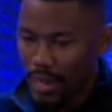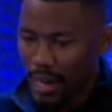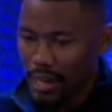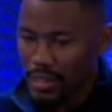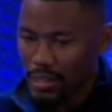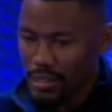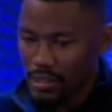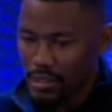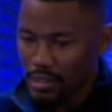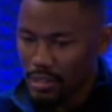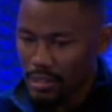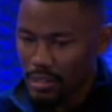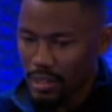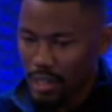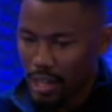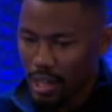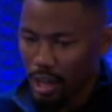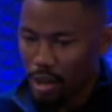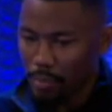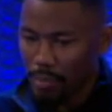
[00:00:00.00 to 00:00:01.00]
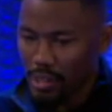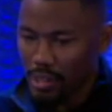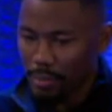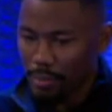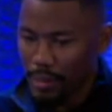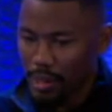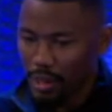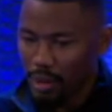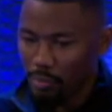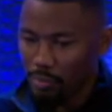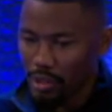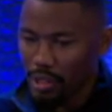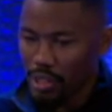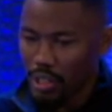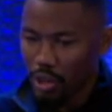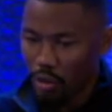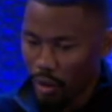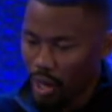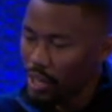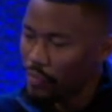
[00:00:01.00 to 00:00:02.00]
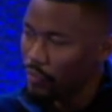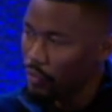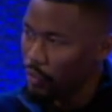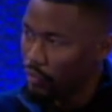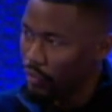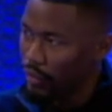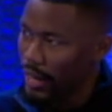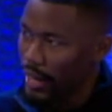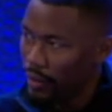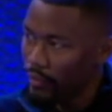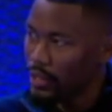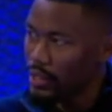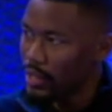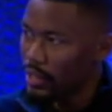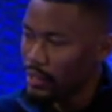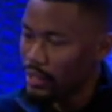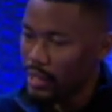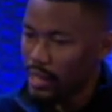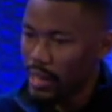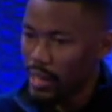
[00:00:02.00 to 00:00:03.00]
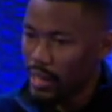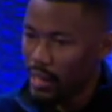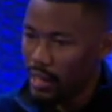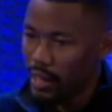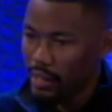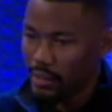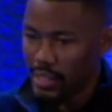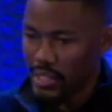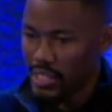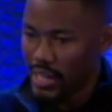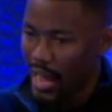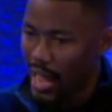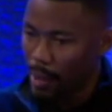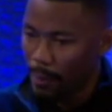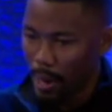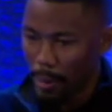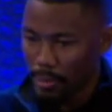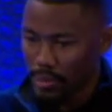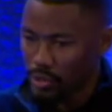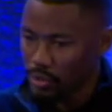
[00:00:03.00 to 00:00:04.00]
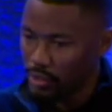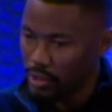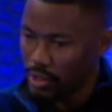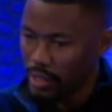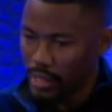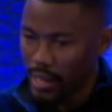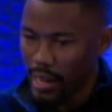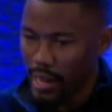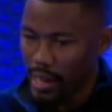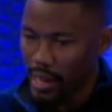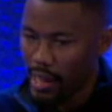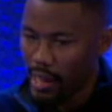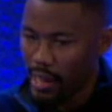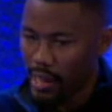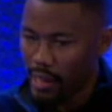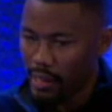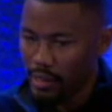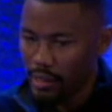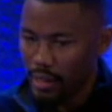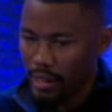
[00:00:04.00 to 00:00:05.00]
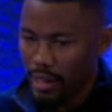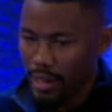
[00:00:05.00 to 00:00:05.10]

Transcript: God just helped me to become really grateful for everything that I had, the job opportunity that I had,